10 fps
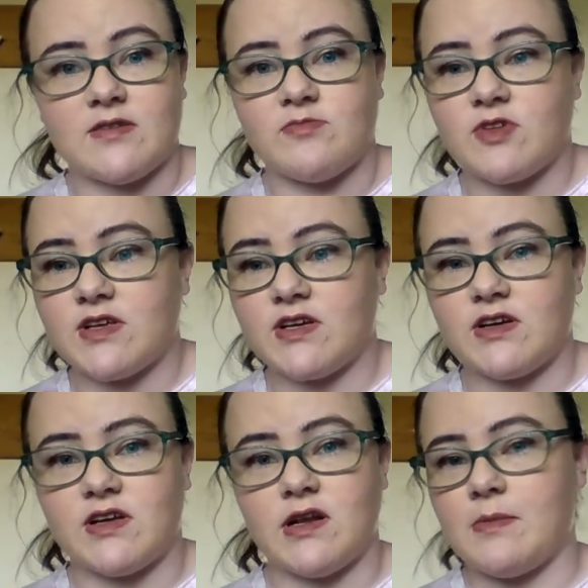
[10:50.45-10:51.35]
I'm really
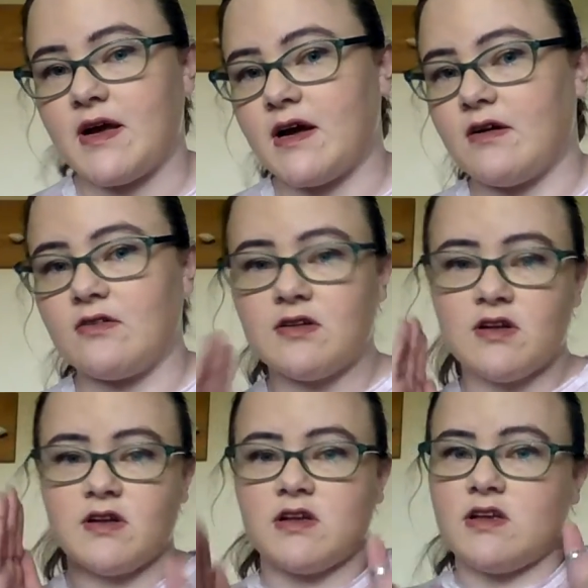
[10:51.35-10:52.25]
good about,
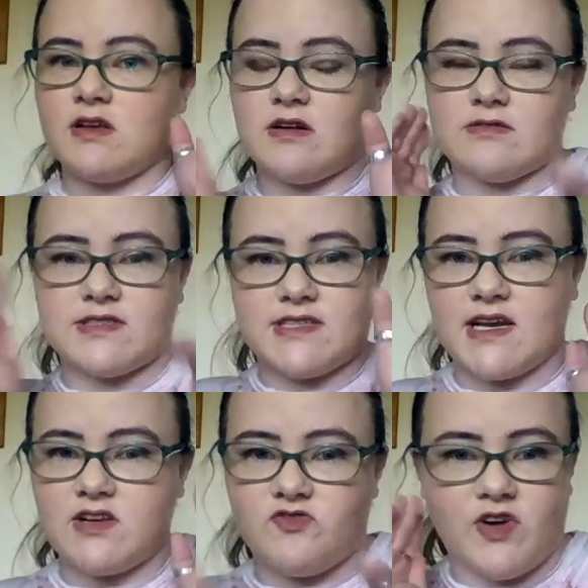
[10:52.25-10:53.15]
you know,
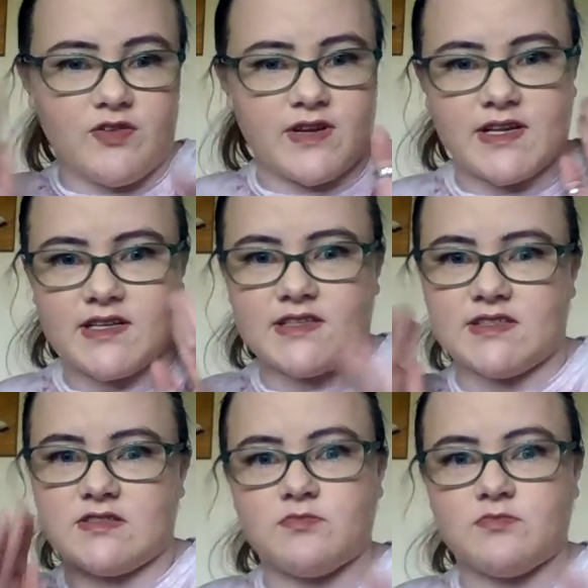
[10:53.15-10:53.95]
staying focused,